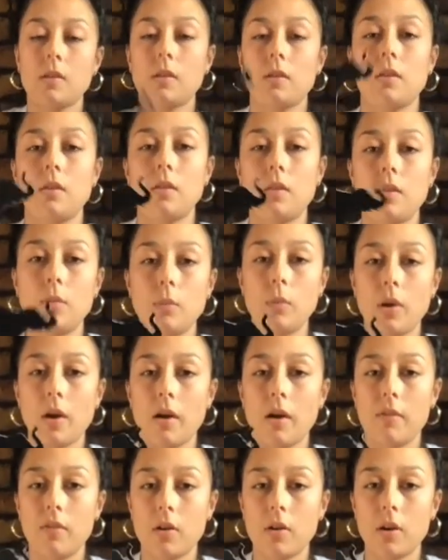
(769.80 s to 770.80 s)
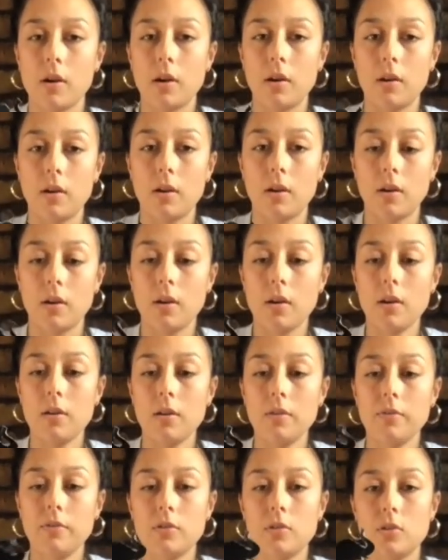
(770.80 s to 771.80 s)
and then we have our
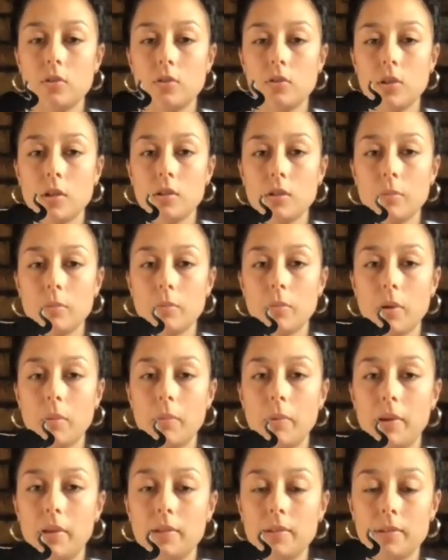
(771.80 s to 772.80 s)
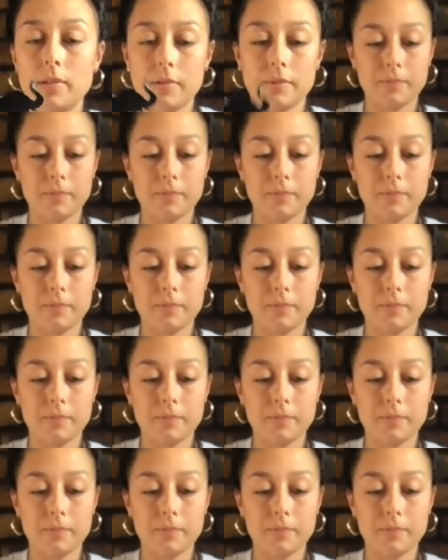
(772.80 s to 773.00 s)
elephant shadow puppet.